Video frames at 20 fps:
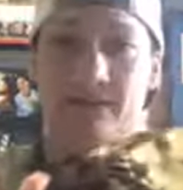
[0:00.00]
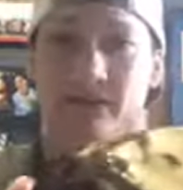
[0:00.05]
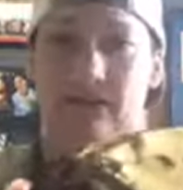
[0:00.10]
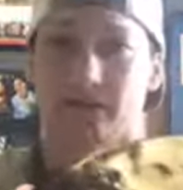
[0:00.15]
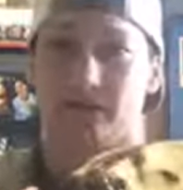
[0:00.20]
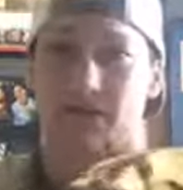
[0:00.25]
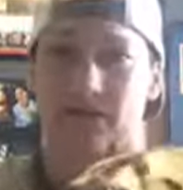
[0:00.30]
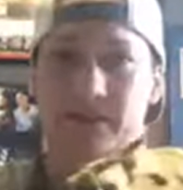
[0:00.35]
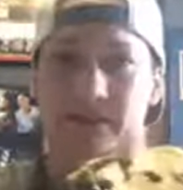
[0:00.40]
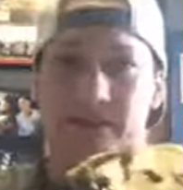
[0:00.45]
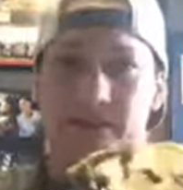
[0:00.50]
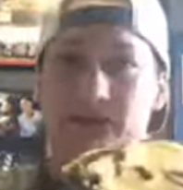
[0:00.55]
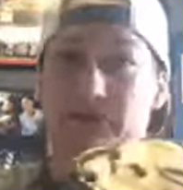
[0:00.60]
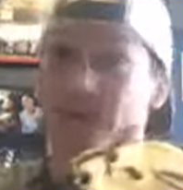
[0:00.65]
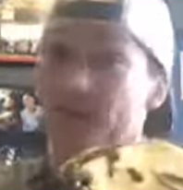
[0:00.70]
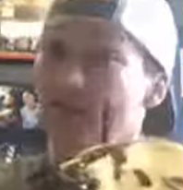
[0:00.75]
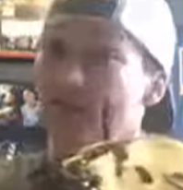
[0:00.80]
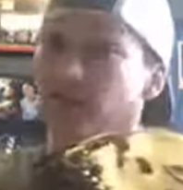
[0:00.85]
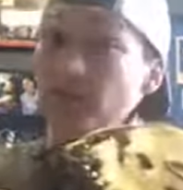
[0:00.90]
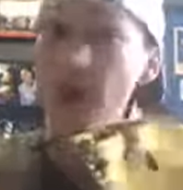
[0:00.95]
If this is
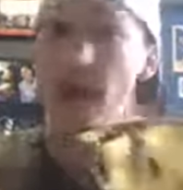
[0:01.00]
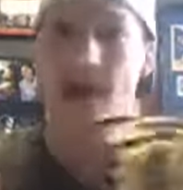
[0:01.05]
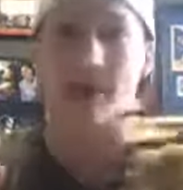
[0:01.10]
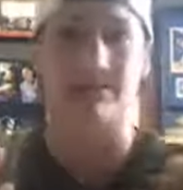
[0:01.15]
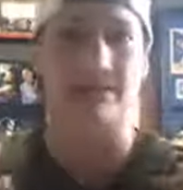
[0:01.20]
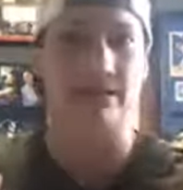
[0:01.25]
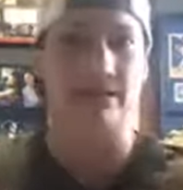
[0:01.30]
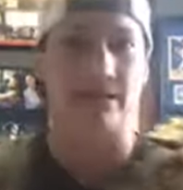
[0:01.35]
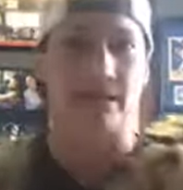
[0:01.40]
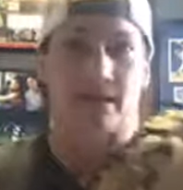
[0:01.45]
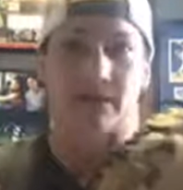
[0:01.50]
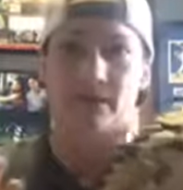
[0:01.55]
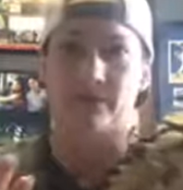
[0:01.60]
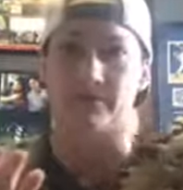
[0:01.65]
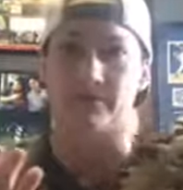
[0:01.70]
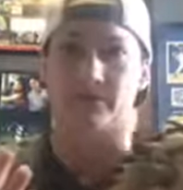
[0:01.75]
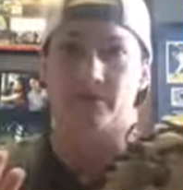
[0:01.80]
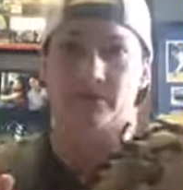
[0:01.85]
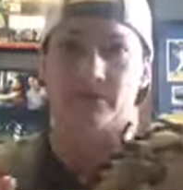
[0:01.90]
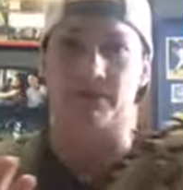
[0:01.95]
flip-flopped,
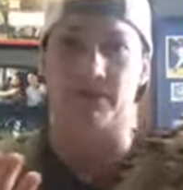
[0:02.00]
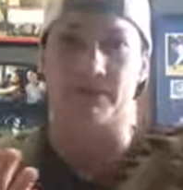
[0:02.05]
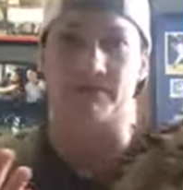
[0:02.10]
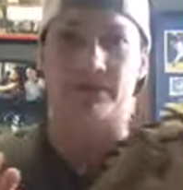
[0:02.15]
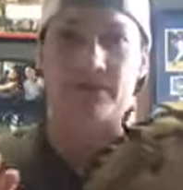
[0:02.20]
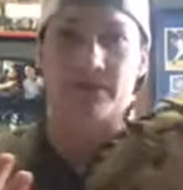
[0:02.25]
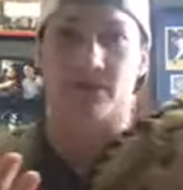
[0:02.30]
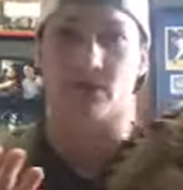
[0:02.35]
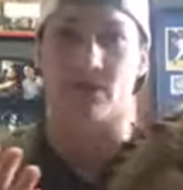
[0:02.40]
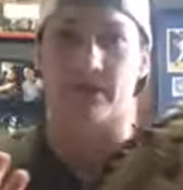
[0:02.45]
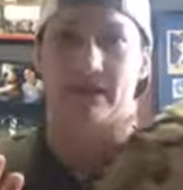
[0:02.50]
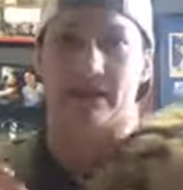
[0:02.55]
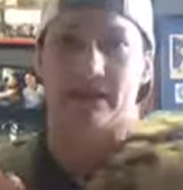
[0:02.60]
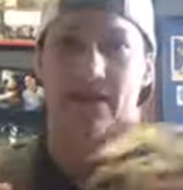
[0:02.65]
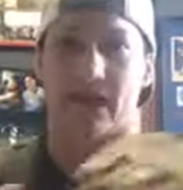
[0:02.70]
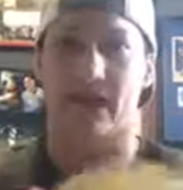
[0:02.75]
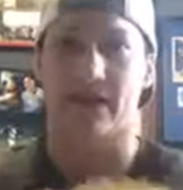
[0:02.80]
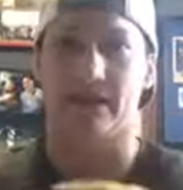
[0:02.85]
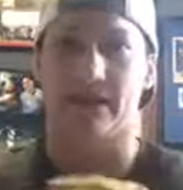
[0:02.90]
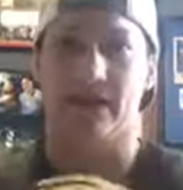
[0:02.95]
sometimes I notice
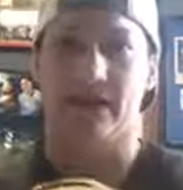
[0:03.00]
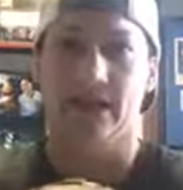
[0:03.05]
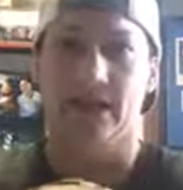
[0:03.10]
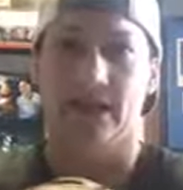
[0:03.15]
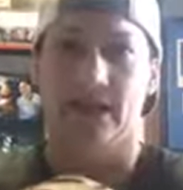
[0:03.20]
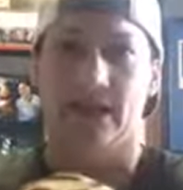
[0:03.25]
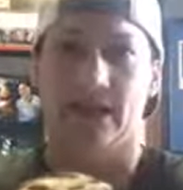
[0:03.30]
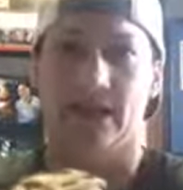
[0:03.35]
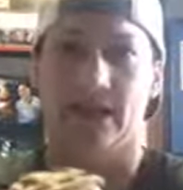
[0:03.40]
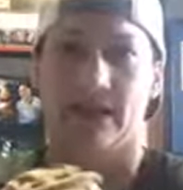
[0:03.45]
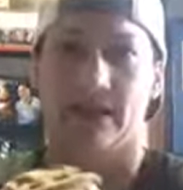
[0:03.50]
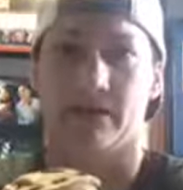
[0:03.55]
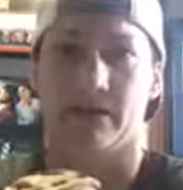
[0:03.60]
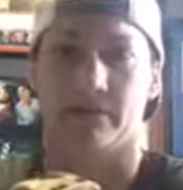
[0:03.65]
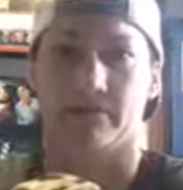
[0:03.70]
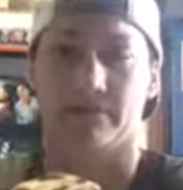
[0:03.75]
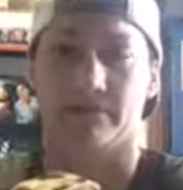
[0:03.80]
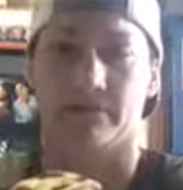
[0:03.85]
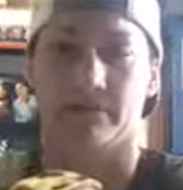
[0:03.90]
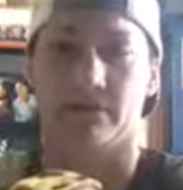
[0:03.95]
that.
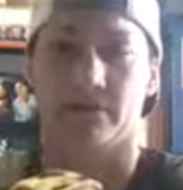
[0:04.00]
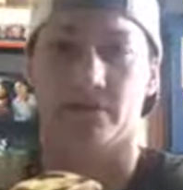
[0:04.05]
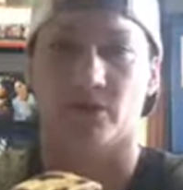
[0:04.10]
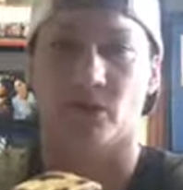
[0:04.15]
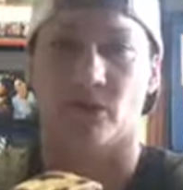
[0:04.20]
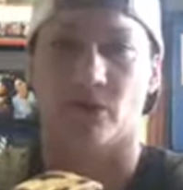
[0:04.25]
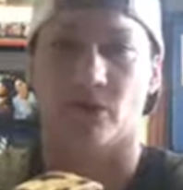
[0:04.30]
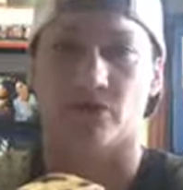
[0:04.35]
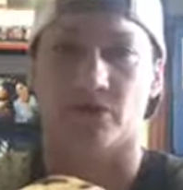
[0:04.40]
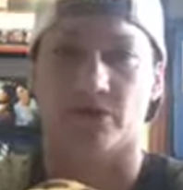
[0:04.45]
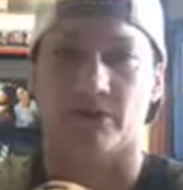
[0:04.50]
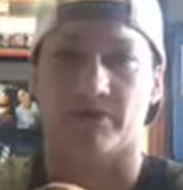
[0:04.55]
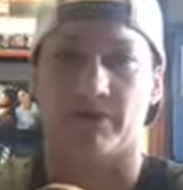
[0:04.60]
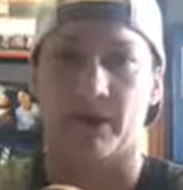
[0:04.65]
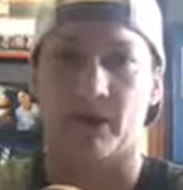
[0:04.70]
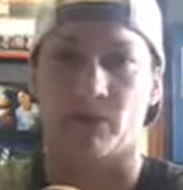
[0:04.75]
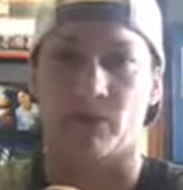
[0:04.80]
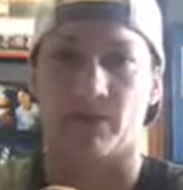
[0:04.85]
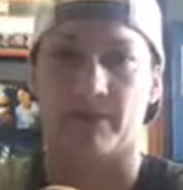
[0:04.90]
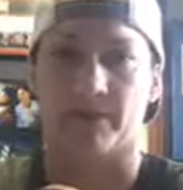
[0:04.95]
So just
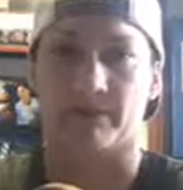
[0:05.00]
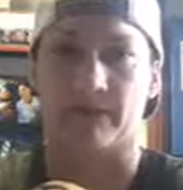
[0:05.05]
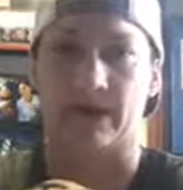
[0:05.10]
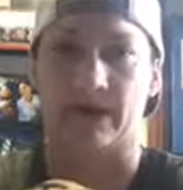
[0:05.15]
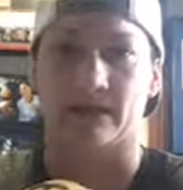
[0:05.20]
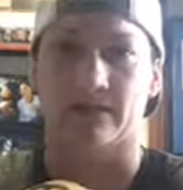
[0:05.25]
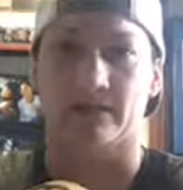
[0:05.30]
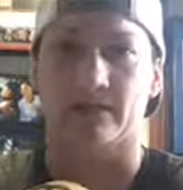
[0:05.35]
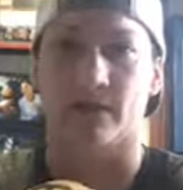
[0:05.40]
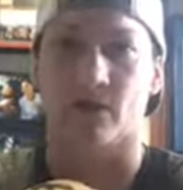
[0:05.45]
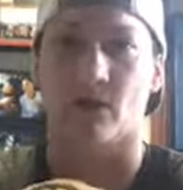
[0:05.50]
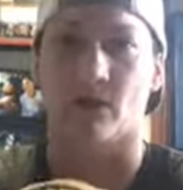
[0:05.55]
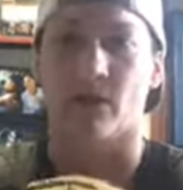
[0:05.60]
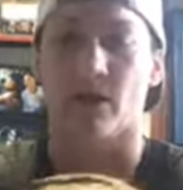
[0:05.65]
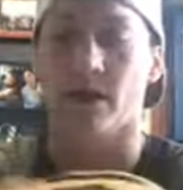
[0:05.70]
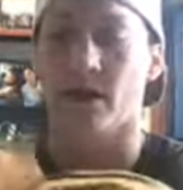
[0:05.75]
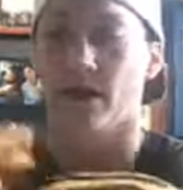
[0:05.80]
bear with me. So